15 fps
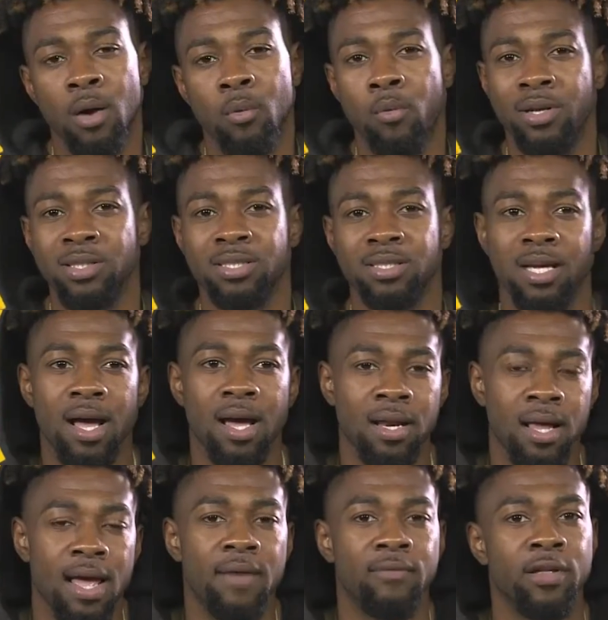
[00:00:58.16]
wanted to kind of
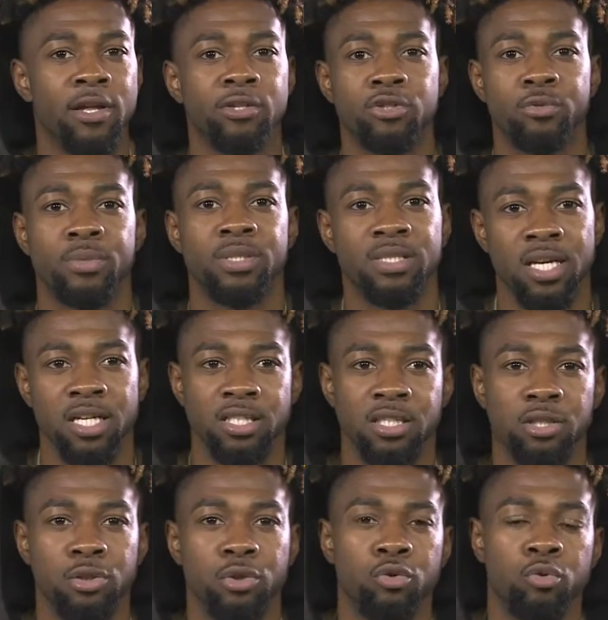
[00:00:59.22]
have the instrumentation
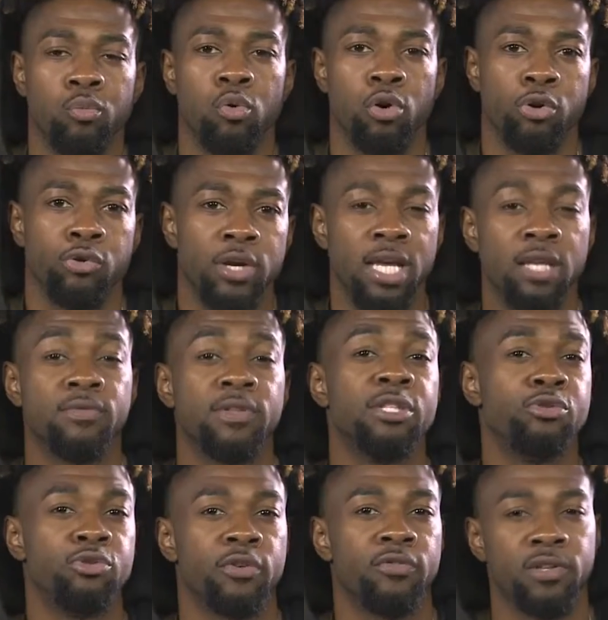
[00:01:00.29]
a little more creatively
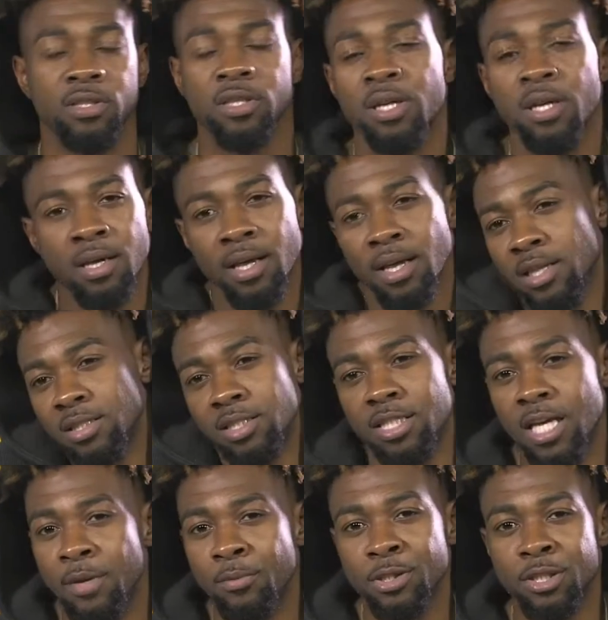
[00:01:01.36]
driven, and it just
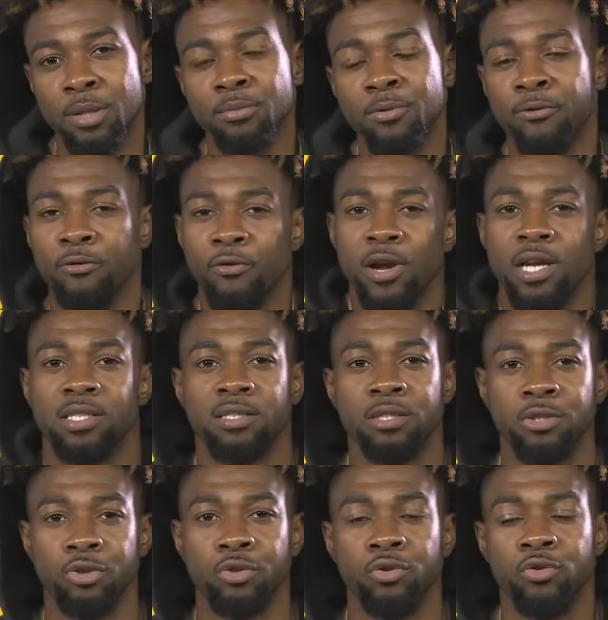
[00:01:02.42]
gave me something fresh to
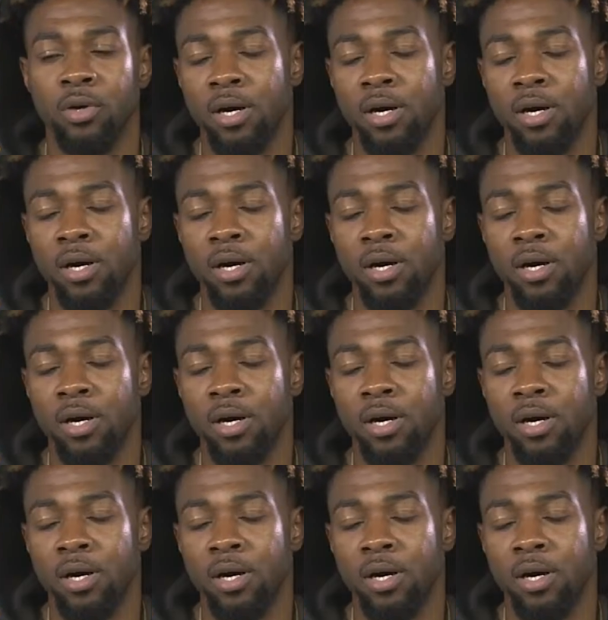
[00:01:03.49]
do.